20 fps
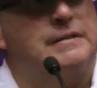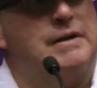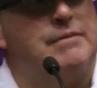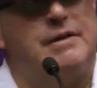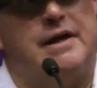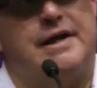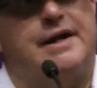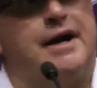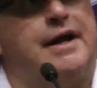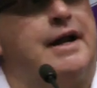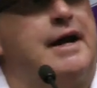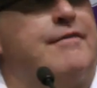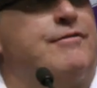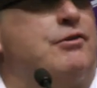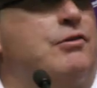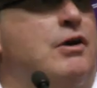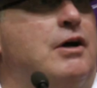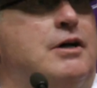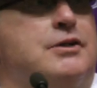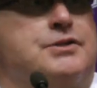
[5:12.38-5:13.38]
and they got
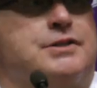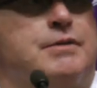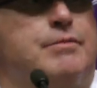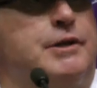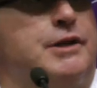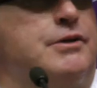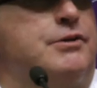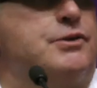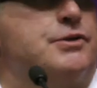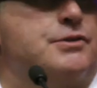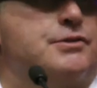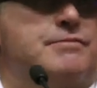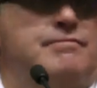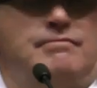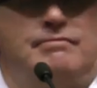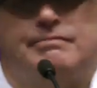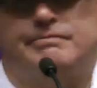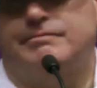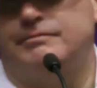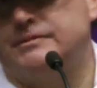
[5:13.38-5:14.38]
after us. I mean,
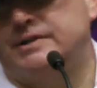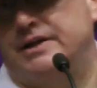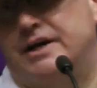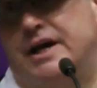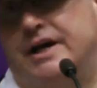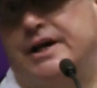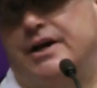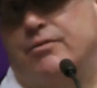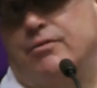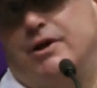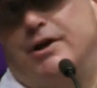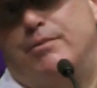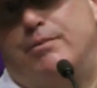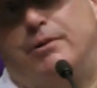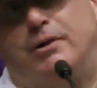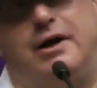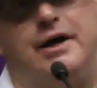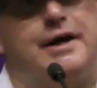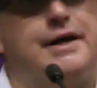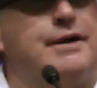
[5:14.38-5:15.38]
you got to get ready
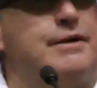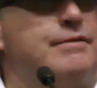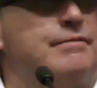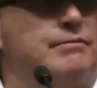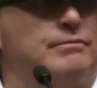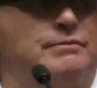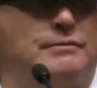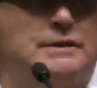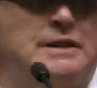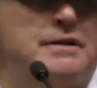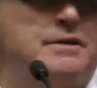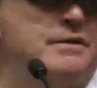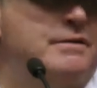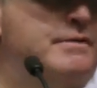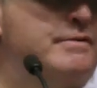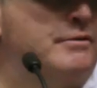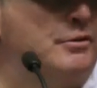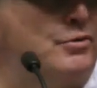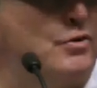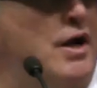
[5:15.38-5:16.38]
to play and
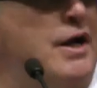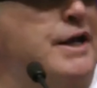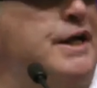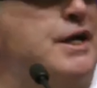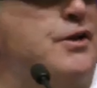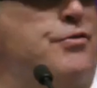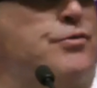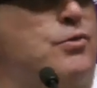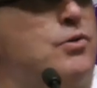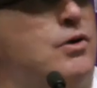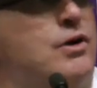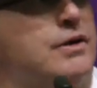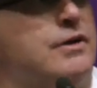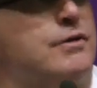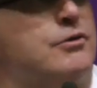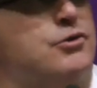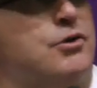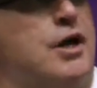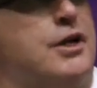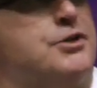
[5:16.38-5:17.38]
try to get through it
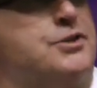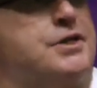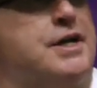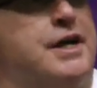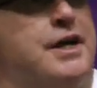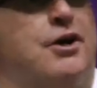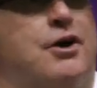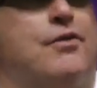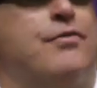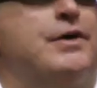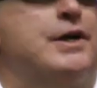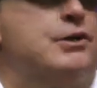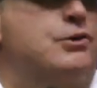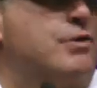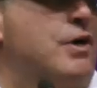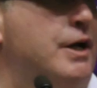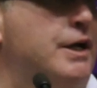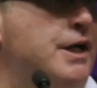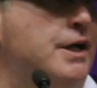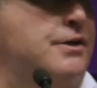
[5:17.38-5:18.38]
and try to stay healthy and
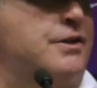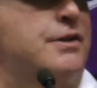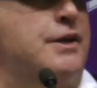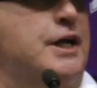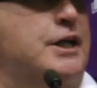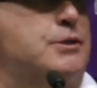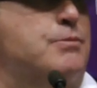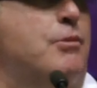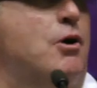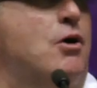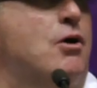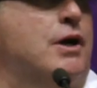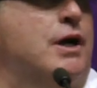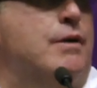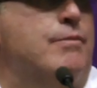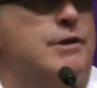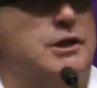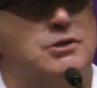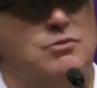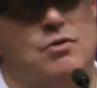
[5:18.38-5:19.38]
try to get to the next ball
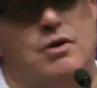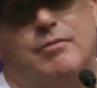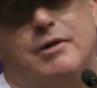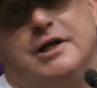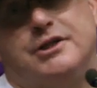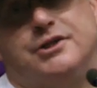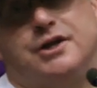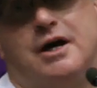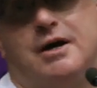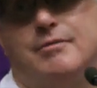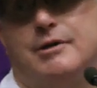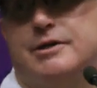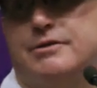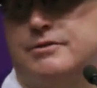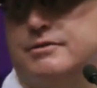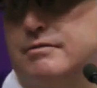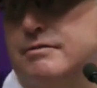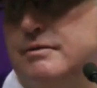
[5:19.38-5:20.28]
game. That's what my job is.